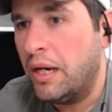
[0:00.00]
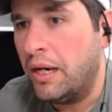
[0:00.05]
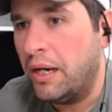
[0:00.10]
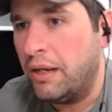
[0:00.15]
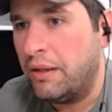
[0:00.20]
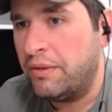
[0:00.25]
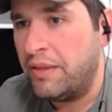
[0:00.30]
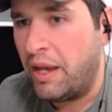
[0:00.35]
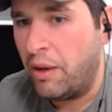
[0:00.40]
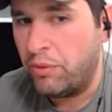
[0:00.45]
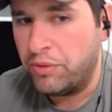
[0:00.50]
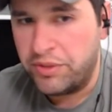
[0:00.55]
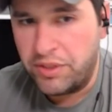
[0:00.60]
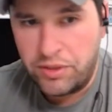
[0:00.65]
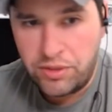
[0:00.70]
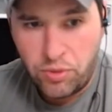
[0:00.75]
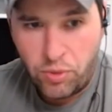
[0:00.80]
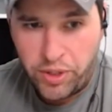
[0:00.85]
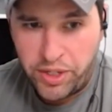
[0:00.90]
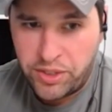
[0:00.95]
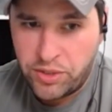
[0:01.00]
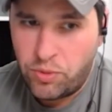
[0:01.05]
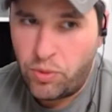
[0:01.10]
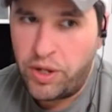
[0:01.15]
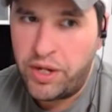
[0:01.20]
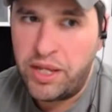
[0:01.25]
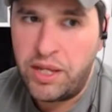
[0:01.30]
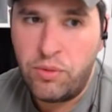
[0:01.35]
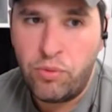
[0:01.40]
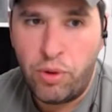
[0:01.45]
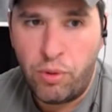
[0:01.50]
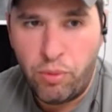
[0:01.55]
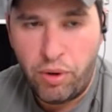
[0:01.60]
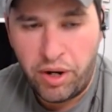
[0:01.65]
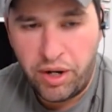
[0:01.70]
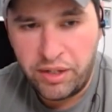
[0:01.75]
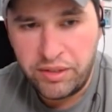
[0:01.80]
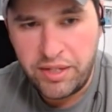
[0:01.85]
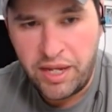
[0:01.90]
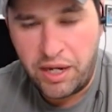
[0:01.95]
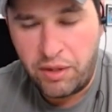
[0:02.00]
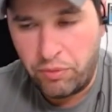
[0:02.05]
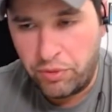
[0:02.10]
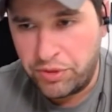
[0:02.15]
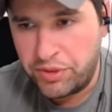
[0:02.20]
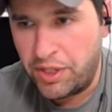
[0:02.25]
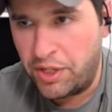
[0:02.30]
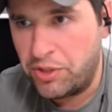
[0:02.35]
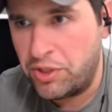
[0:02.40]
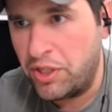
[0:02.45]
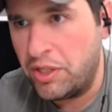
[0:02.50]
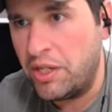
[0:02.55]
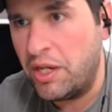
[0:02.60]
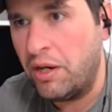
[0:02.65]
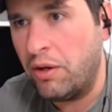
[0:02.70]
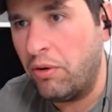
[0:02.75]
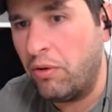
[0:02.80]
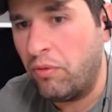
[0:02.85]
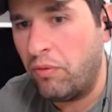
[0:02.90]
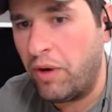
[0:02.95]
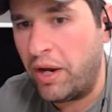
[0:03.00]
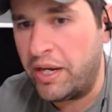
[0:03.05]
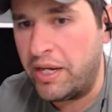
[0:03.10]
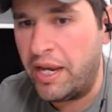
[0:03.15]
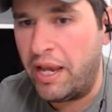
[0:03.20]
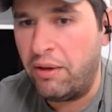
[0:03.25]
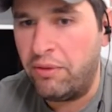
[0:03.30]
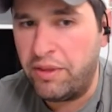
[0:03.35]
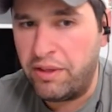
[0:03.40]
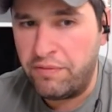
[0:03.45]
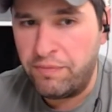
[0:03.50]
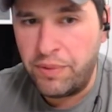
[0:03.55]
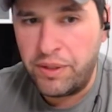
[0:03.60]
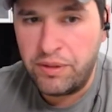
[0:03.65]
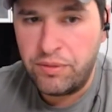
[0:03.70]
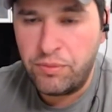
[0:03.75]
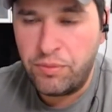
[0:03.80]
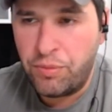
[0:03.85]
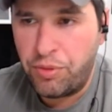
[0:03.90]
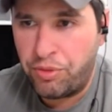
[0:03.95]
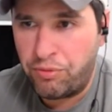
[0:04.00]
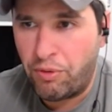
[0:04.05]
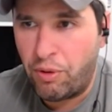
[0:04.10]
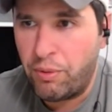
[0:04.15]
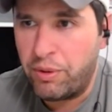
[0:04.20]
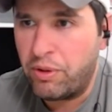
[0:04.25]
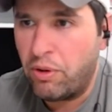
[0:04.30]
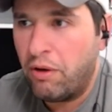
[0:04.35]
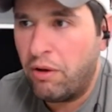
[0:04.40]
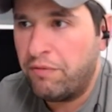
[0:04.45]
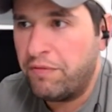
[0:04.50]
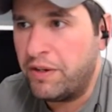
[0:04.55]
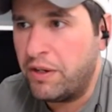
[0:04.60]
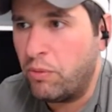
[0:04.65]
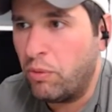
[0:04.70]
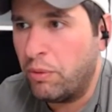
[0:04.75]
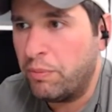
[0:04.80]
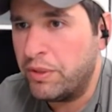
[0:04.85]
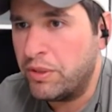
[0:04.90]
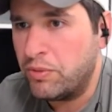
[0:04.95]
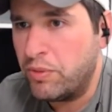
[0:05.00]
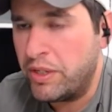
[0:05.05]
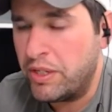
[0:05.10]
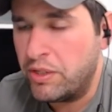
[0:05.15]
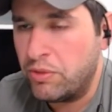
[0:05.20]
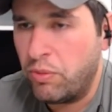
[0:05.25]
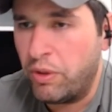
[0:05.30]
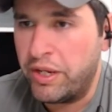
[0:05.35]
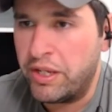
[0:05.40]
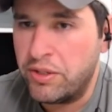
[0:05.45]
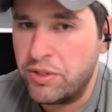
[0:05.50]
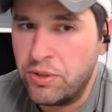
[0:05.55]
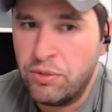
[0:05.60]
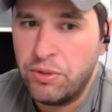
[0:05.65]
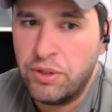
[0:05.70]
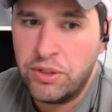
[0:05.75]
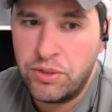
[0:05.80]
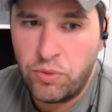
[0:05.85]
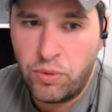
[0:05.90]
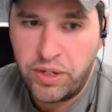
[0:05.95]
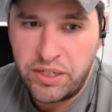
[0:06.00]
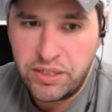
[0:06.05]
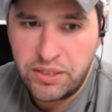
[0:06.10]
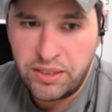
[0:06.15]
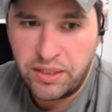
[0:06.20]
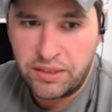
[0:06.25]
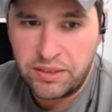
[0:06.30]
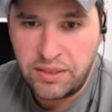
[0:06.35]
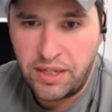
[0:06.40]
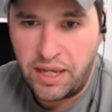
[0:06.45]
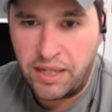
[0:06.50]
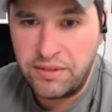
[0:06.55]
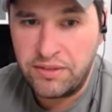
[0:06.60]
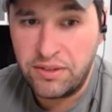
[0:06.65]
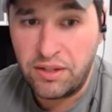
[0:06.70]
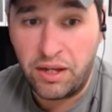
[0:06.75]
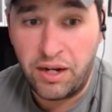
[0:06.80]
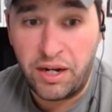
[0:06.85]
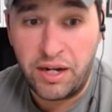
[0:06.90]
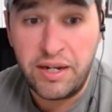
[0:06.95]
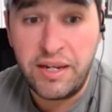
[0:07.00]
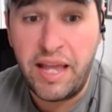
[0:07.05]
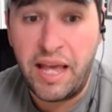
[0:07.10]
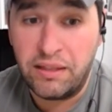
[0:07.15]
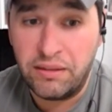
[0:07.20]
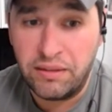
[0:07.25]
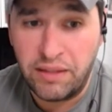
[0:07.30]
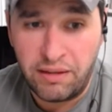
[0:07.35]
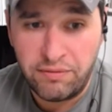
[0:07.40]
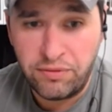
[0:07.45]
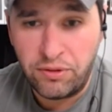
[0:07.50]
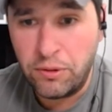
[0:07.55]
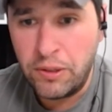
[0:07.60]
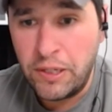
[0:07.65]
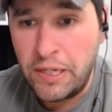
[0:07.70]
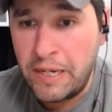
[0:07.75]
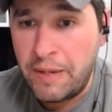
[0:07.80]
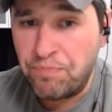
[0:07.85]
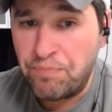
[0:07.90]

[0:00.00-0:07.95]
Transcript: Uh, that was in 2020. We wanted to take a recession year. Right now, they've been throwing off anywhere between 22 to 26 cents on a net level.